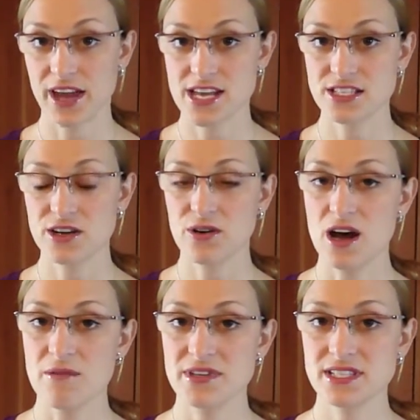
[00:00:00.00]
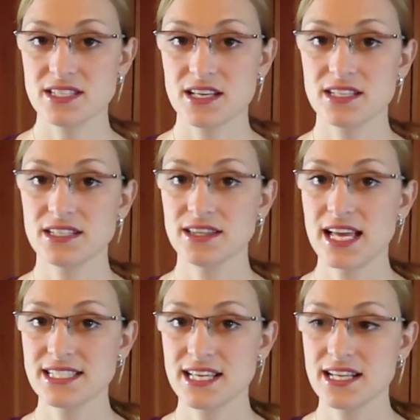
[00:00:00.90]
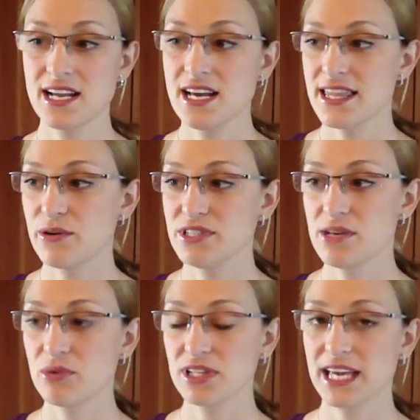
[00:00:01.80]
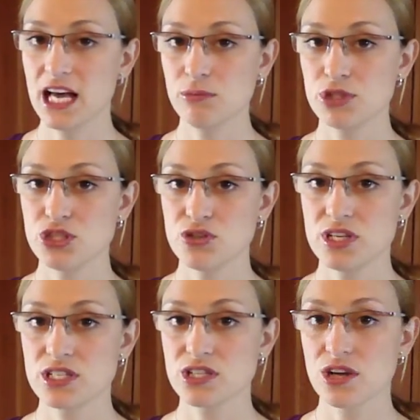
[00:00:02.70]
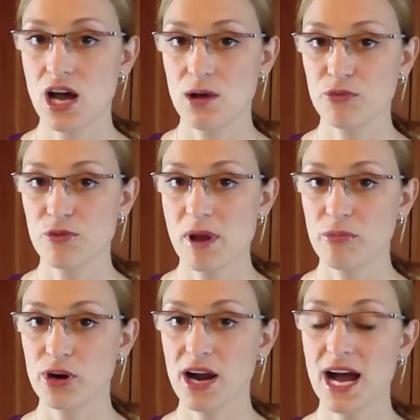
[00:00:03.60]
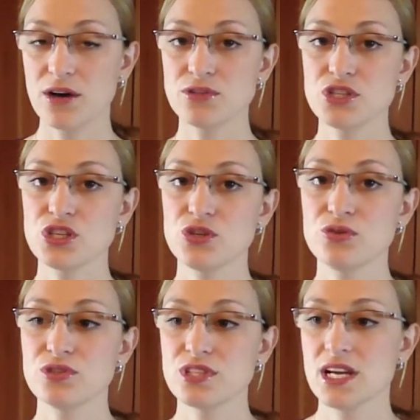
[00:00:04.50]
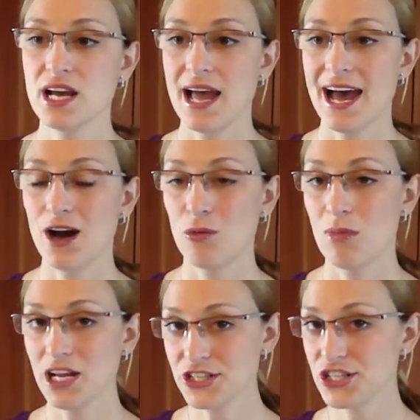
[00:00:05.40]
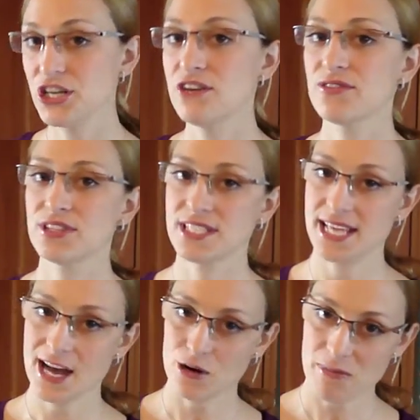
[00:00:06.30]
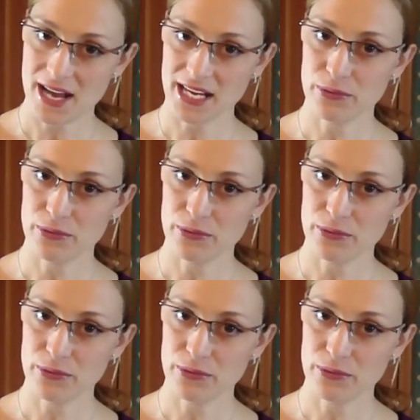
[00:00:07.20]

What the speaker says: Okay, so this is a lesson that would typically help students remember how to use how much versus how many,